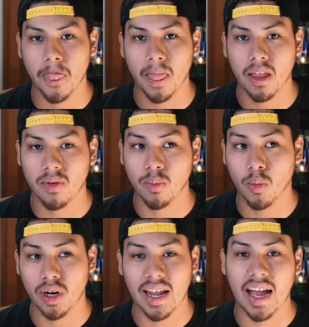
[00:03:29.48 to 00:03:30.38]
from what
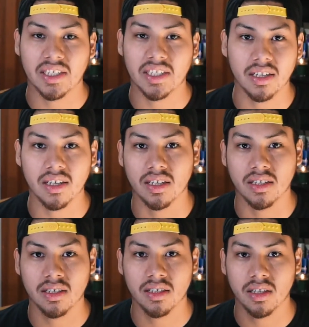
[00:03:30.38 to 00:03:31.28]
it actually
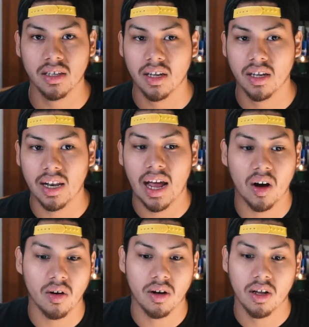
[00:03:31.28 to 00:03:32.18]
is.
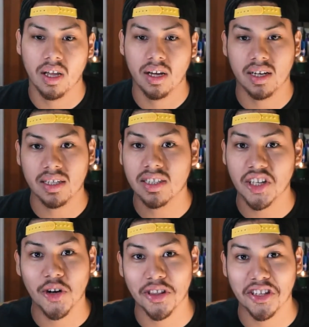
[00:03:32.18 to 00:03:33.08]
Now,
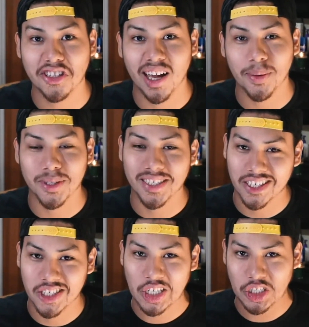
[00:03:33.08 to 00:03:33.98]
considering the job is
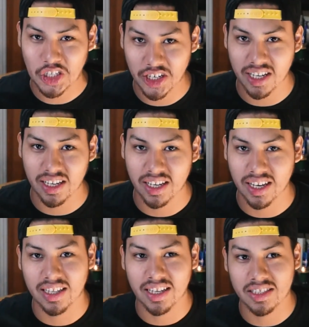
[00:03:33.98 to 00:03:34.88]
actually dirty
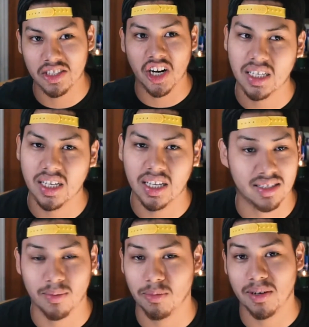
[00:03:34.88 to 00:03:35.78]
and that job is
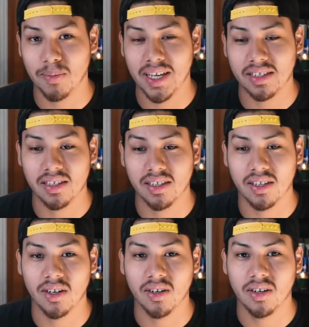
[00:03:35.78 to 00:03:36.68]
something amazing, you
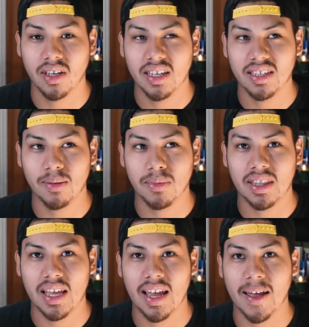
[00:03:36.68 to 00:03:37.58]
know, something
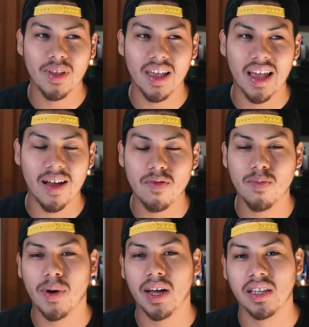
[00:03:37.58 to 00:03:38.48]
that
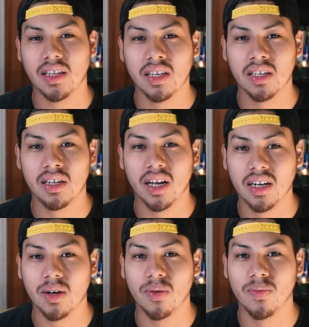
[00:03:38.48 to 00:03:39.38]
everybody in the
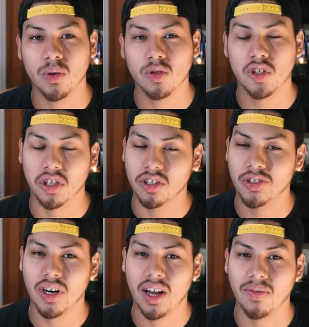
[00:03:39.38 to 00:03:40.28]
culinary field should
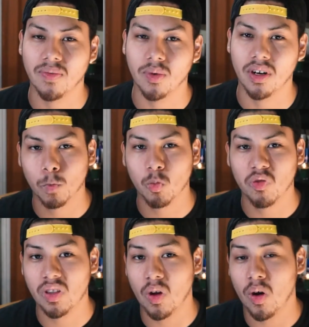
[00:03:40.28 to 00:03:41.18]
strive for.
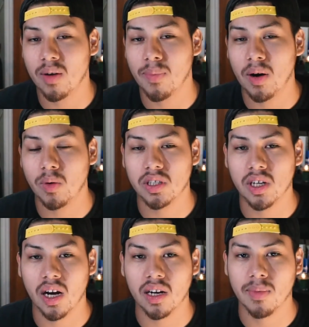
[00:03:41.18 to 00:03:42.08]
Knowing about what you're
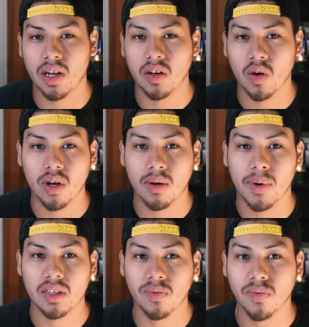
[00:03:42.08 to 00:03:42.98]
talking about, knowing
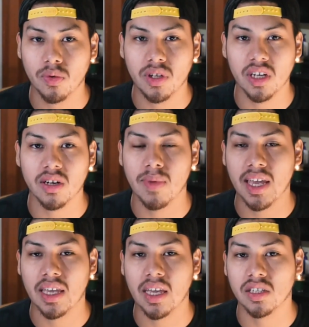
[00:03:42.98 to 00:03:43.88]
about the food that you're
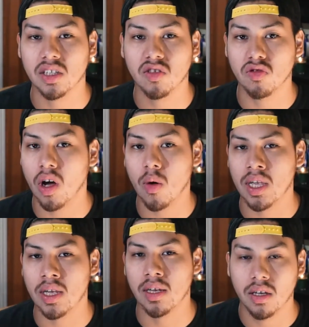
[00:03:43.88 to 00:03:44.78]
making, just knowing
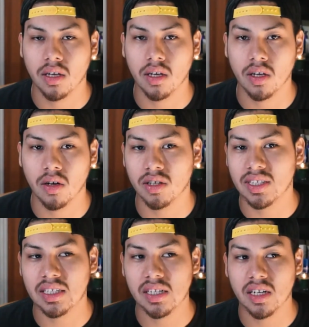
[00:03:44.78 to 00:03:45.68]
it. You know, it's
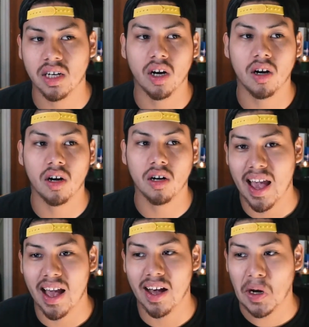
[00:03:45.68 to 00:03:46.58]
easy to call
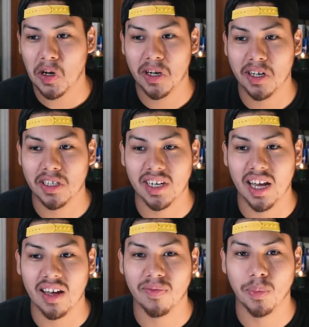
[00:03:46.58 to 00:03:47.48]
a cook a
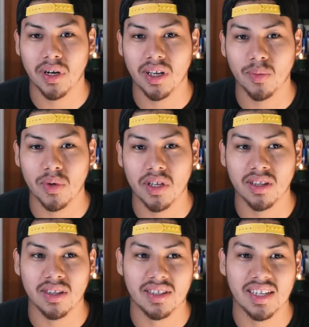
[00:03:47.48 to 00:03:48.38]
chef, but when
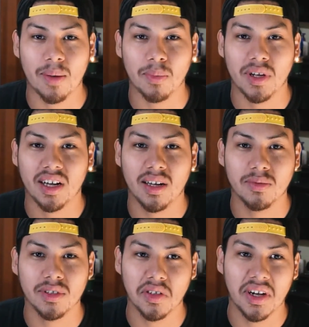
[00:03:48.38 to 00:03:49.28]
the time comes
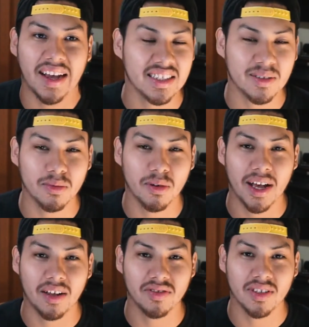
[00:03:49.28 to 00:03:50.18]
and you ask them
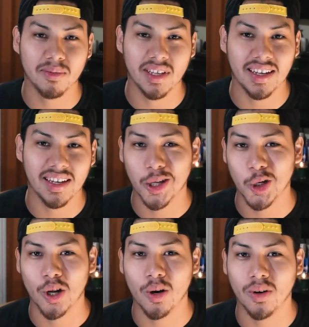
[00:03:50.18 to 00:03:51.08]
about something and they don't
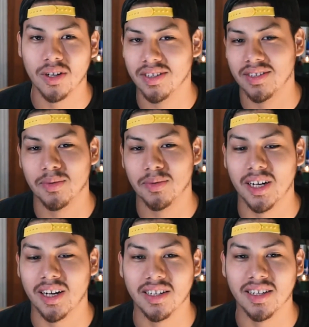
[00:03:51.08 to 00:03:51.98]
know it, then I'm
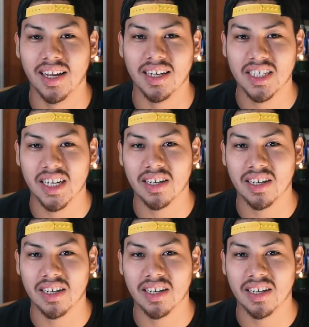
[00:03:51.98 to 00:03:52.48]
sorry, you're not a chef.